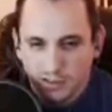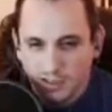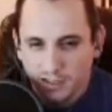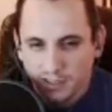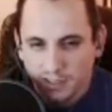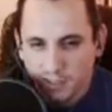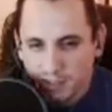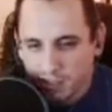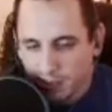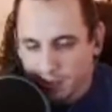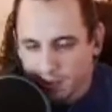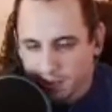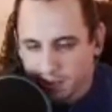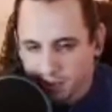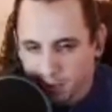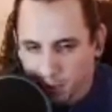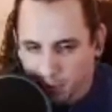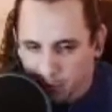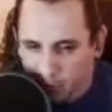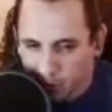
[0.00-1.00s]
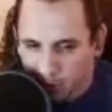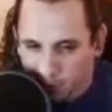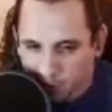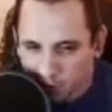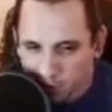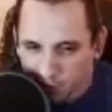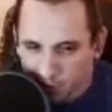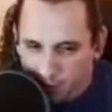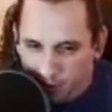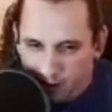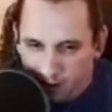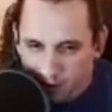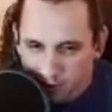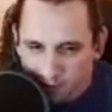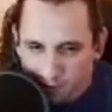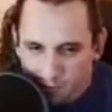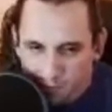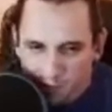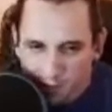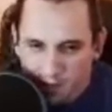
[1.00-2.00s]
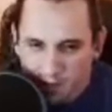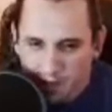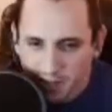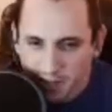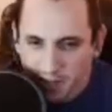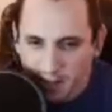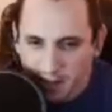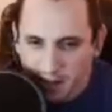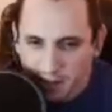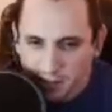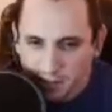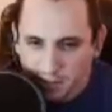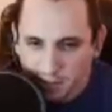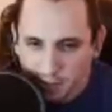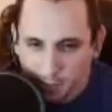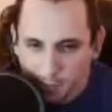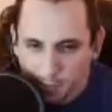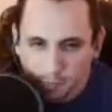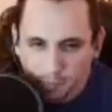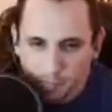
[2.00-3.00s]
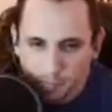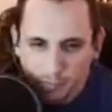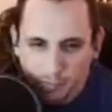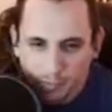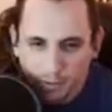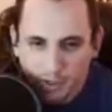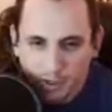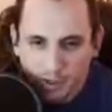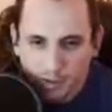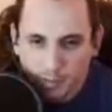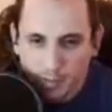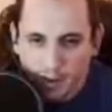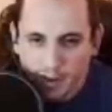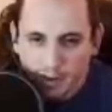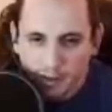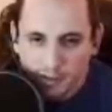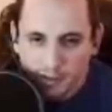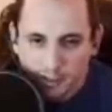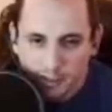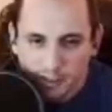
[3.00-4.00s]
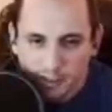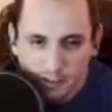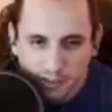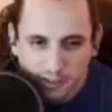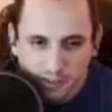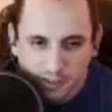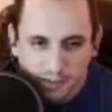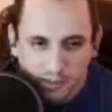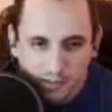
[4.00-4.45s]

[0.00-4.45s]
He has a couple RNG patterns. We're getting actually a pretty good pattern here.